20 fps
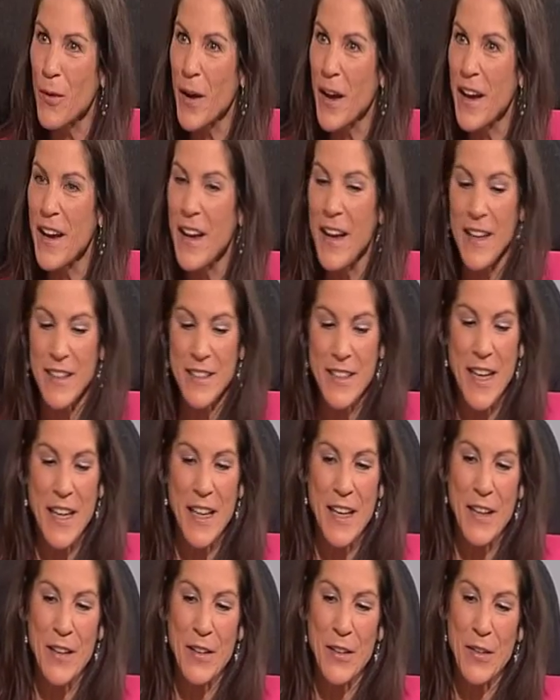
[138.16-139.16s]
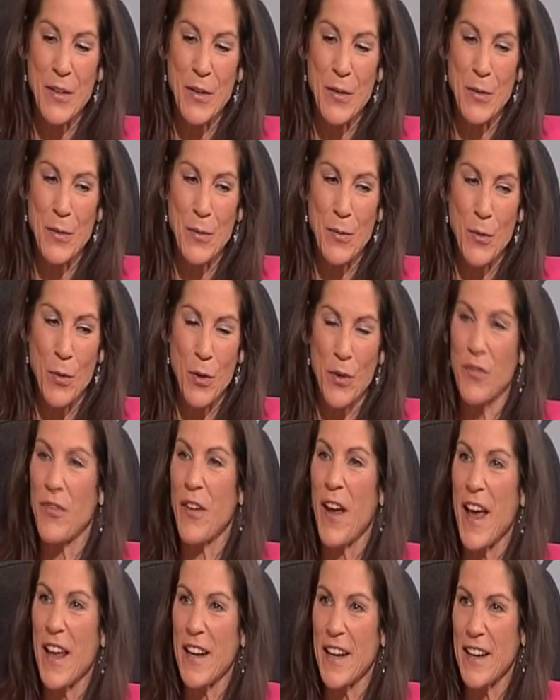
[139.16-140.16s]
way, taking the word
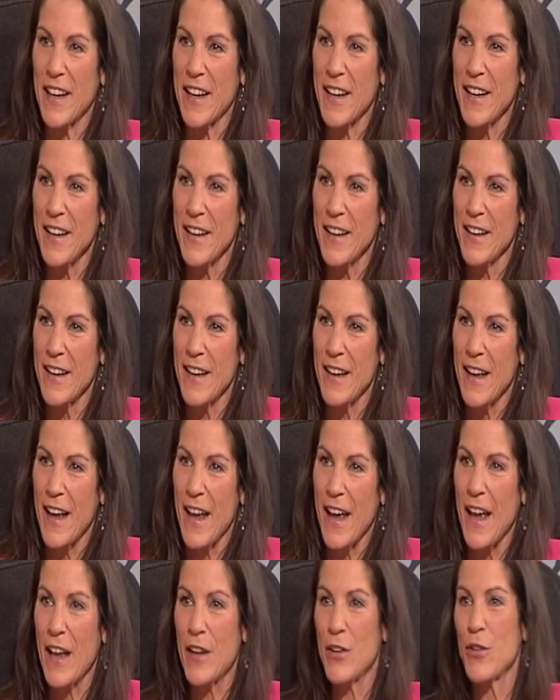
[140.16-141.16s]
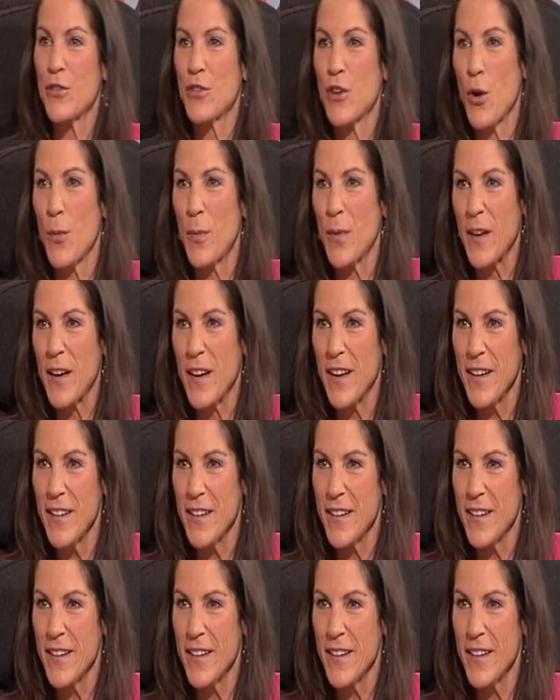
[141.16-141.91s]
vanity and utopia.